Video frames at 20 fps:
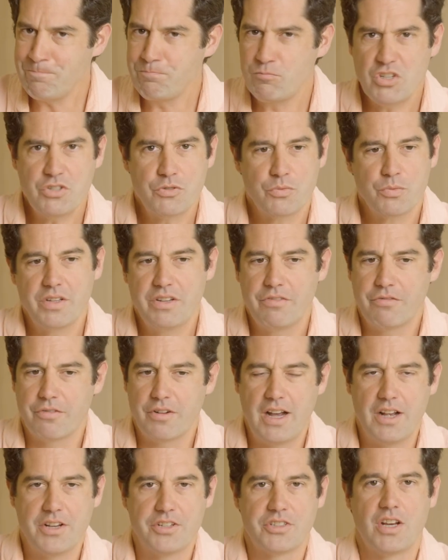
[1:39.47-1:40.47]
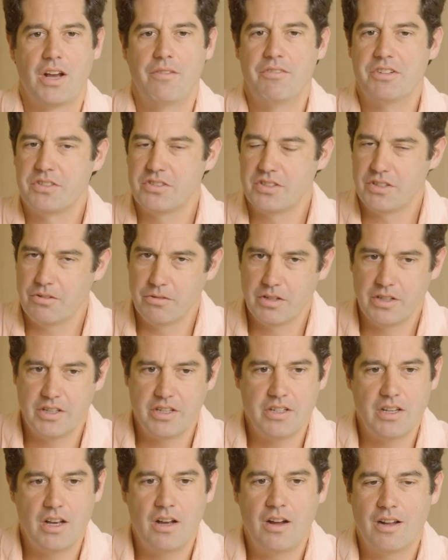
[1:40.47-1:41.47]
Just really fresh, obviously
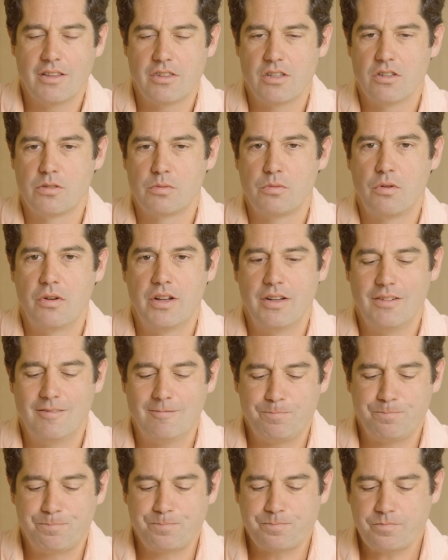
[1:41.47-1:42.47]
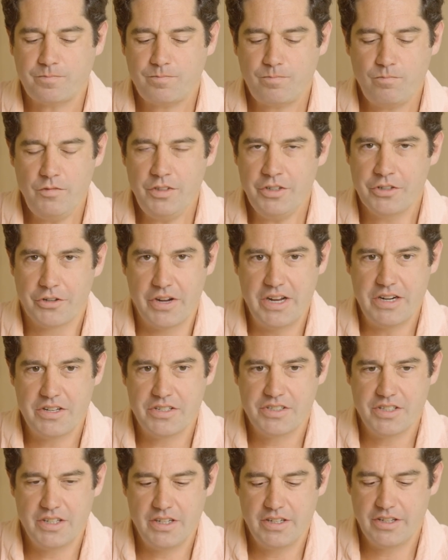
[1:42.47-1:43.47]
really young at this point. Great
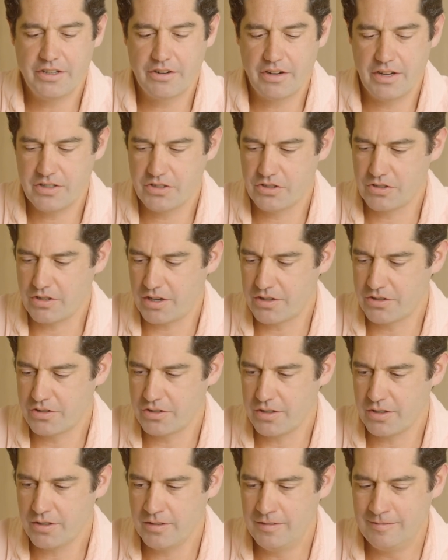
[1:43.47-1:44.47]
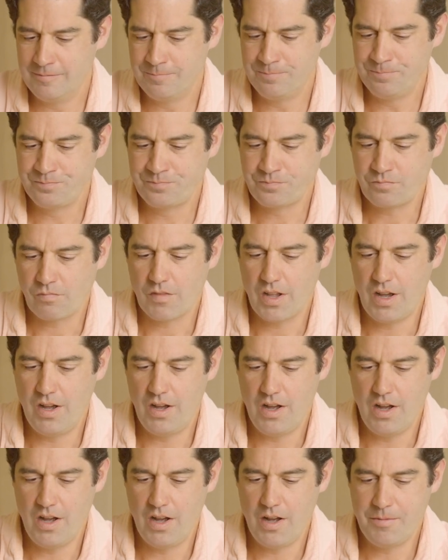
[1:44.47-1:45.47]
acidity, great structure,
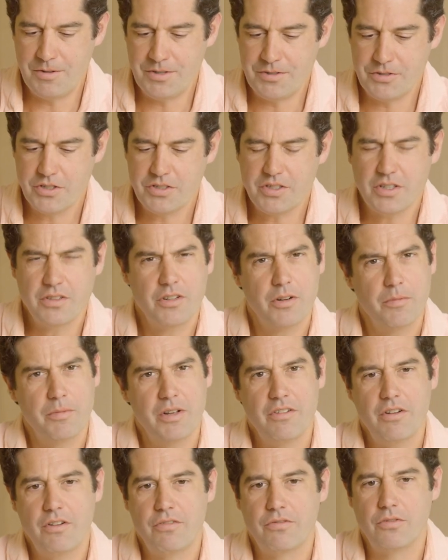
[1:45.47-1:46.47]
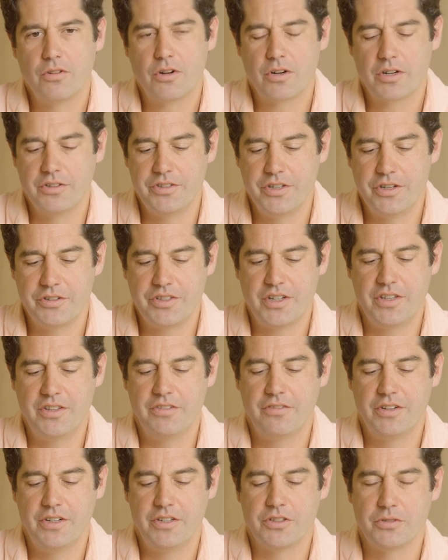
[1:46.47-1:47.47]
and just a little bit of a floral note on
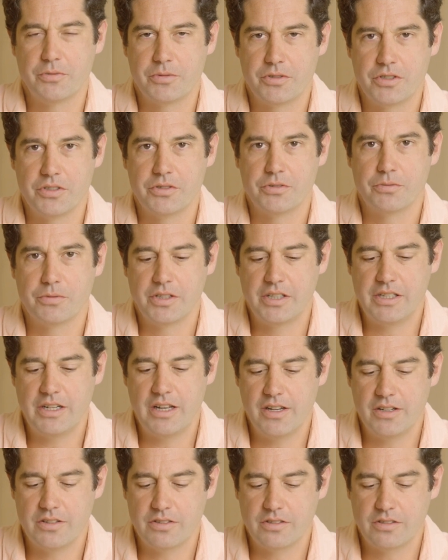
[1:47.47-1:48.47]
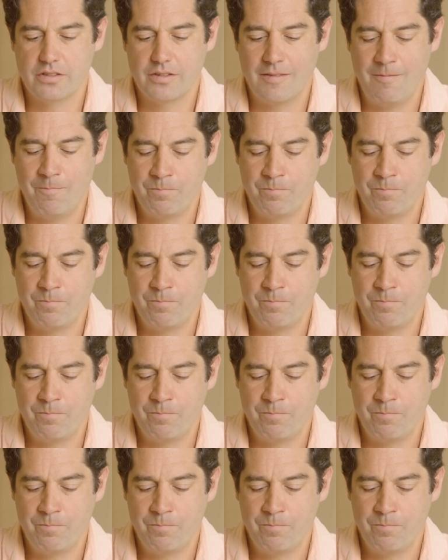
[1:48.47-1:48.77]
the finish, which is really nice.